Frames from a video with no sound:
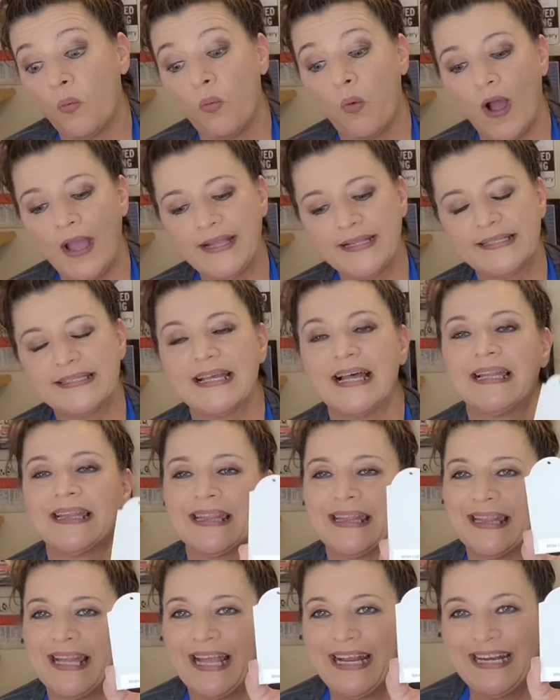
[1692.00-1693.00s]
White
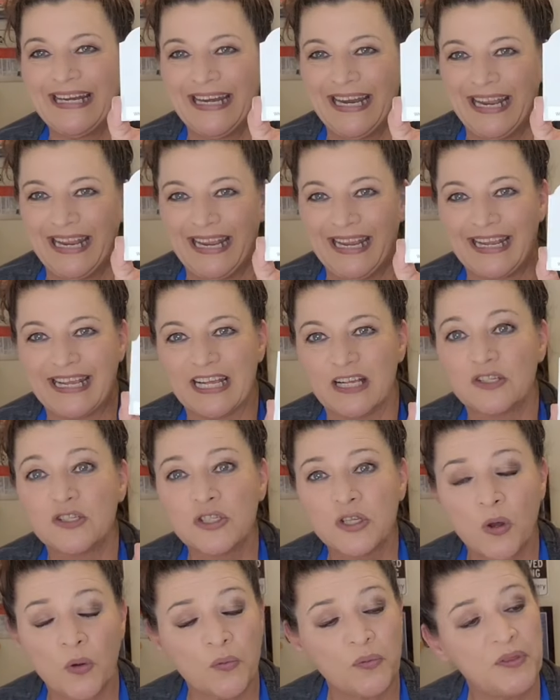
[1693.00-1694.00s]
lightning.
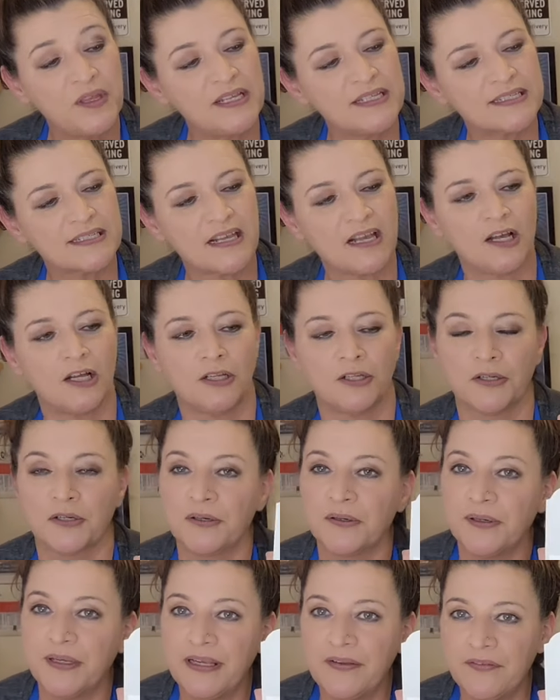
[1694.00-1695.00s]
So this
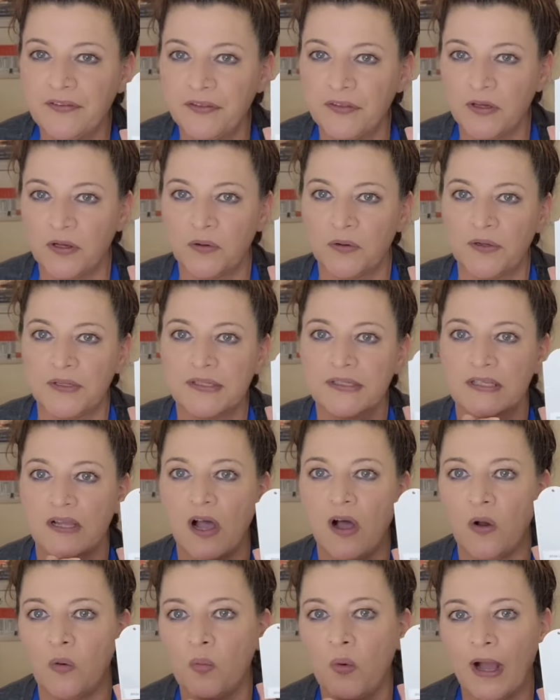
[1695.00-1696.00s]
color, even though it's
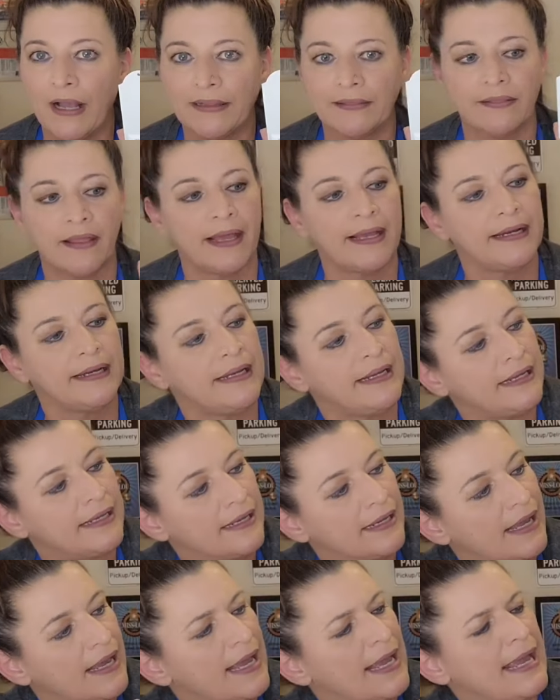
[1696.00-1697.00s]
called white
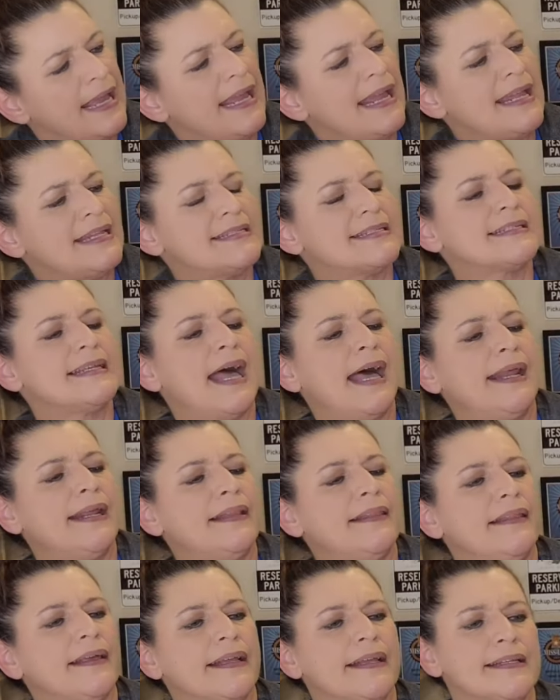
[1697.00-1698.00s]
lightning, it's got
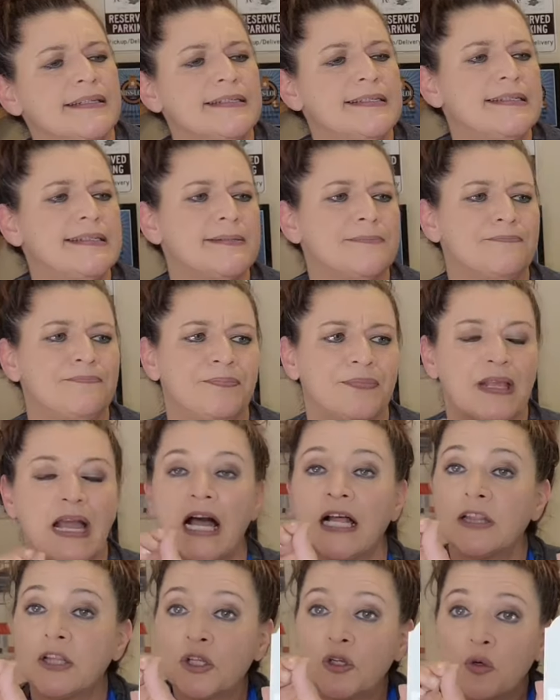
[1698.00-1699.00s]
a like a
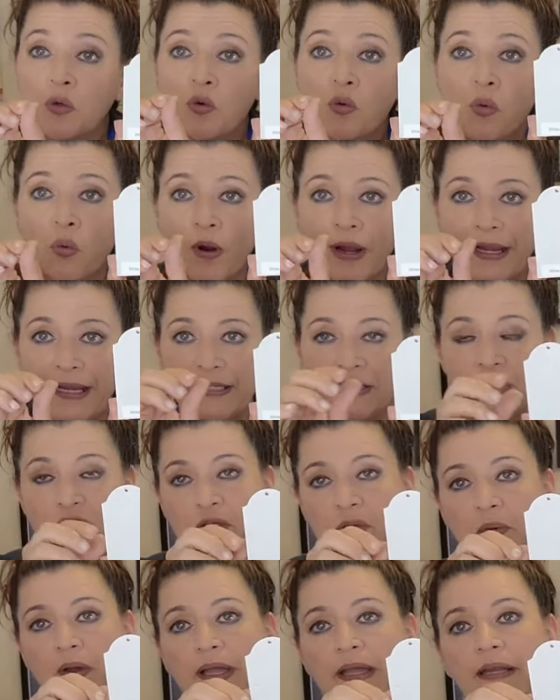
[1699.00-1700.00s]
a little gray
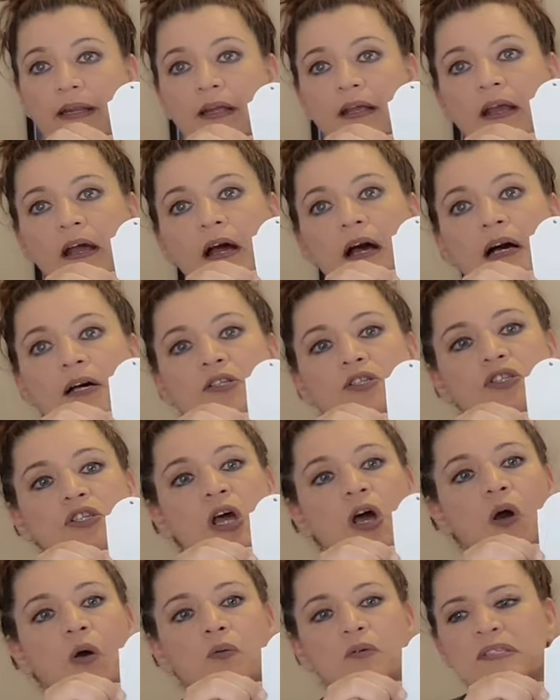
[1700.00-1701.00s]
to it.
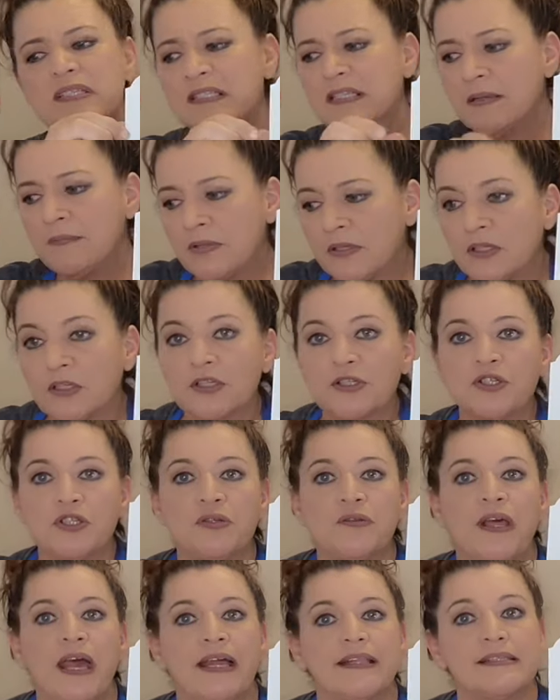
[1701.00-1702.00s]
So similar
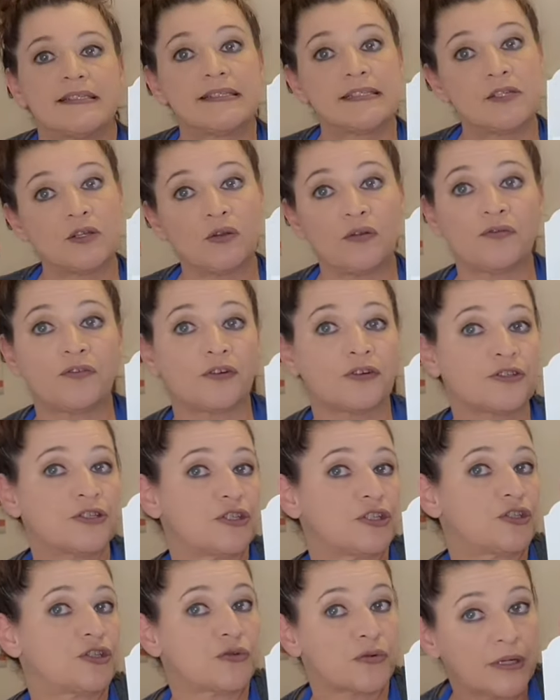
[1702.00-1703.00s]
to that silver
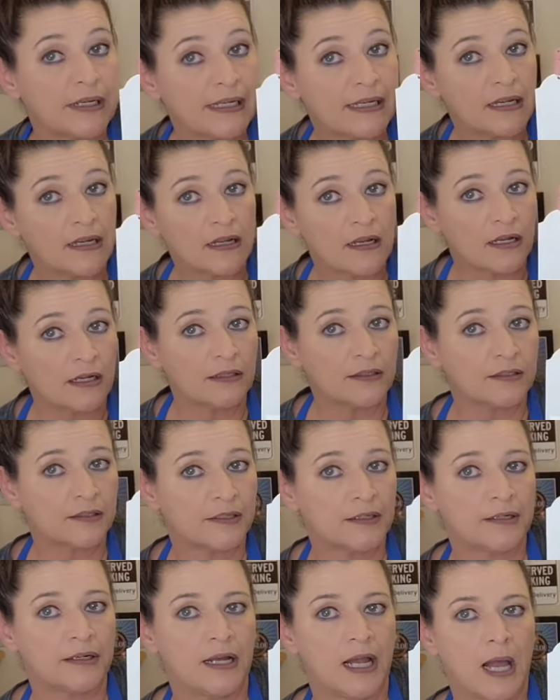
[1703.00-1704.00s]
streak
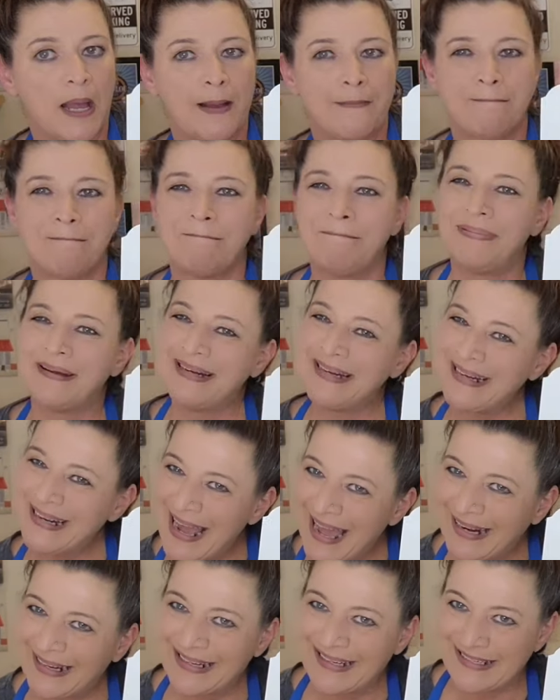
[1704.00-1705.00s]
color but
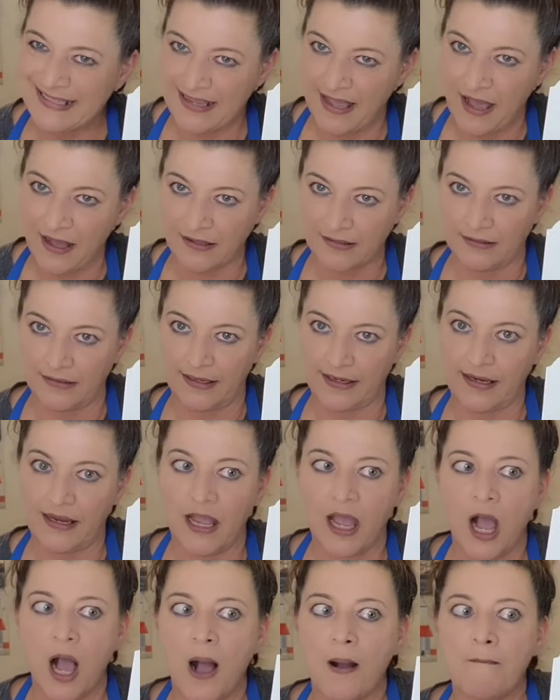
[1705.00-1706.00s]
not
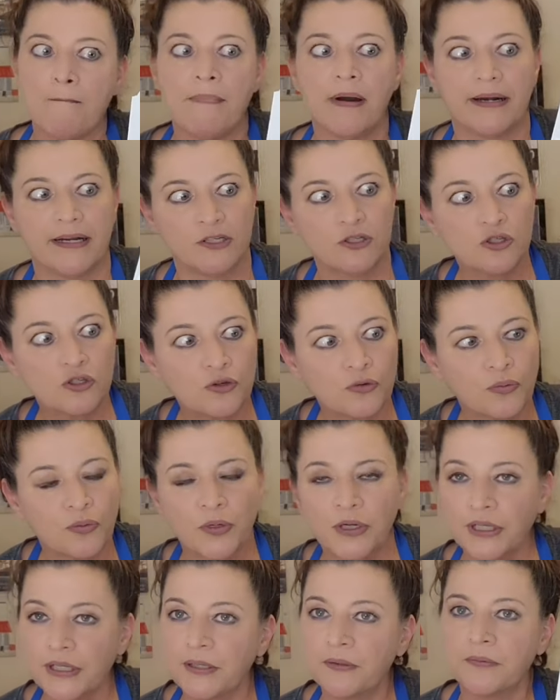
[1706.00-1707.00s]
exactly. But it's
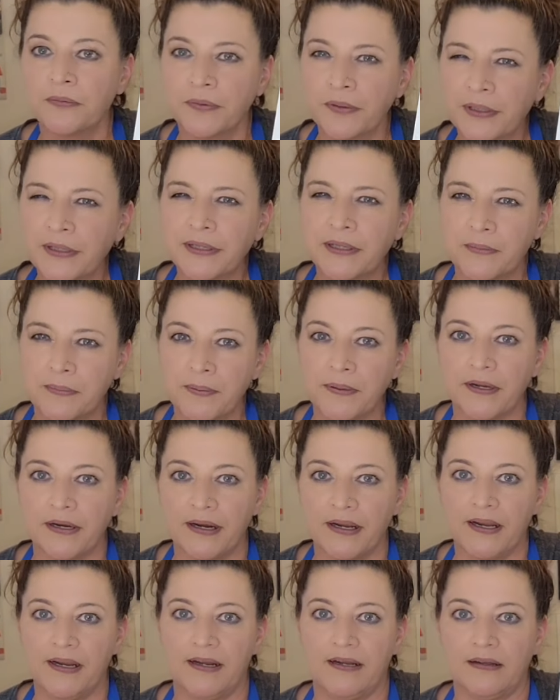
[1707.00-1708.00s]
really, really
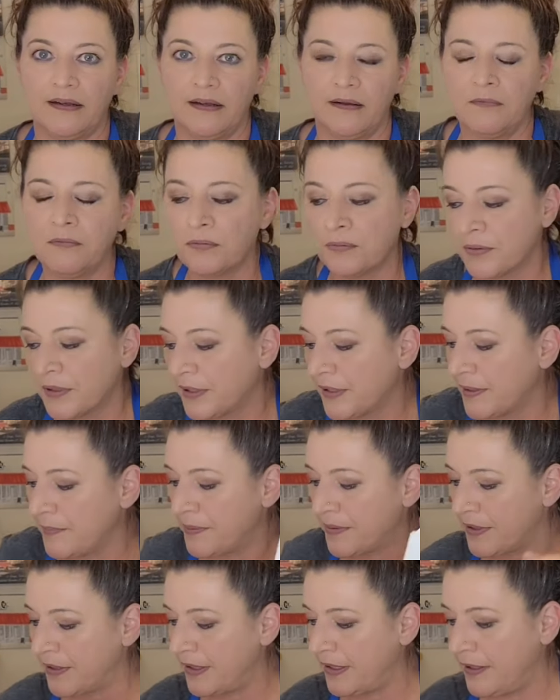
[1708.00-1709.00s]
pretty. Really
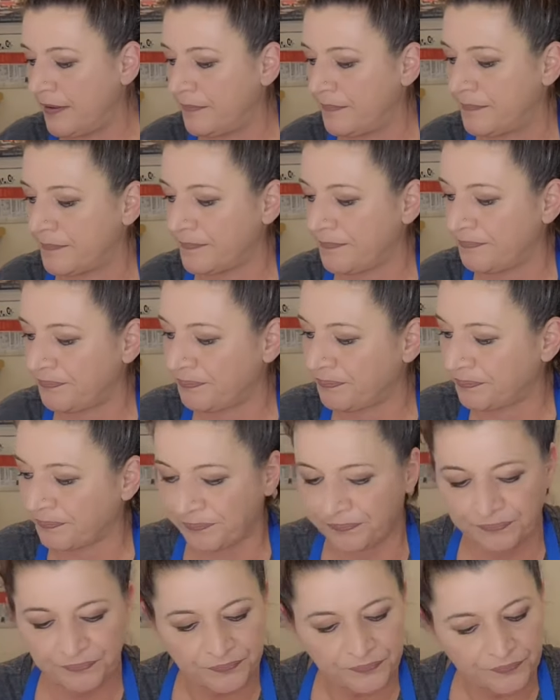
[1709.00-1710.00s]
pretty.
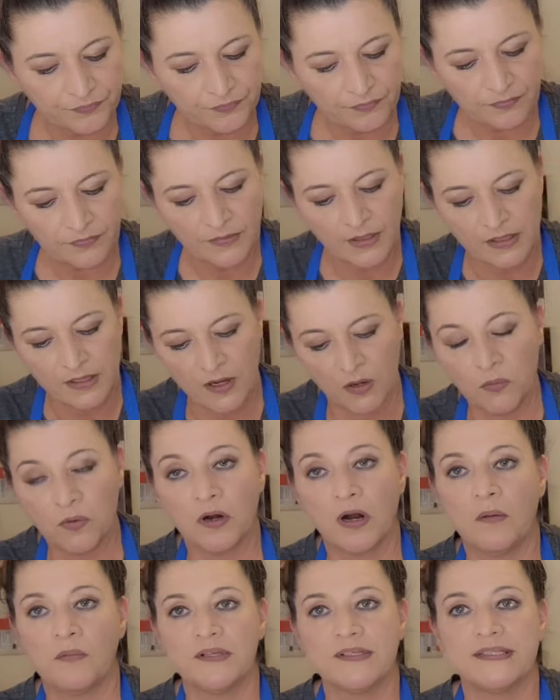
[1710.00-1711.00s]

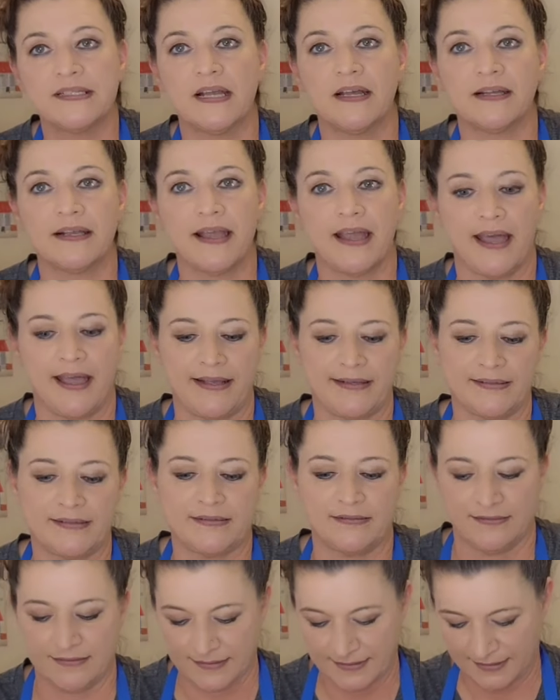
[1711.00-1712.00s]
We're almost done,
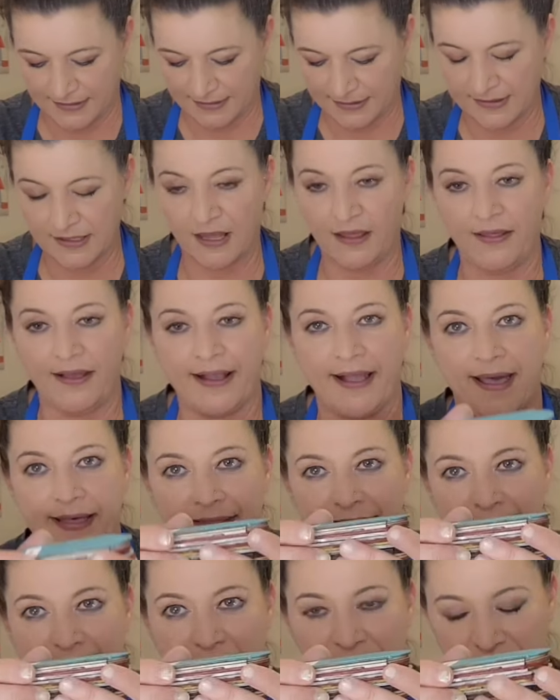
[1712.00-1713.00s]
guys. This is all I
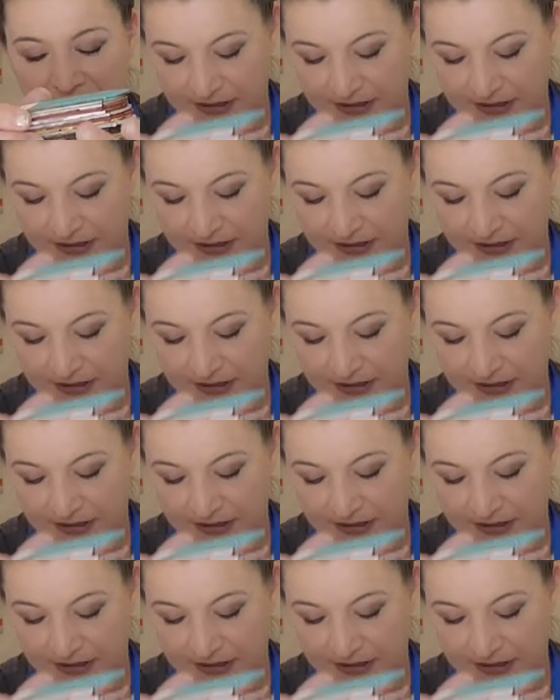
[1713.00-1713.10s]
got